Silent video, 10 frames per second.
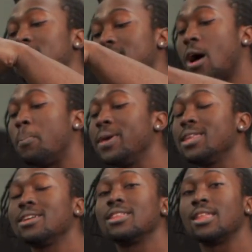Now, being
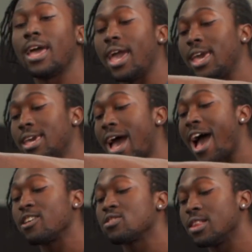in a
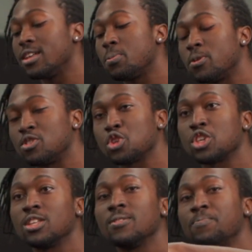isolated
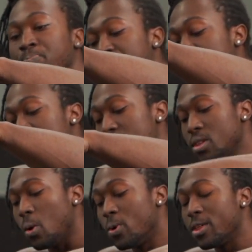position
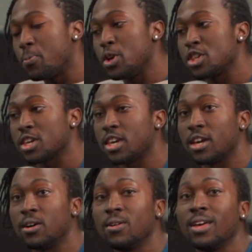with a preacher
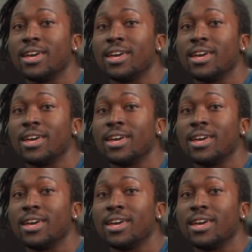curl,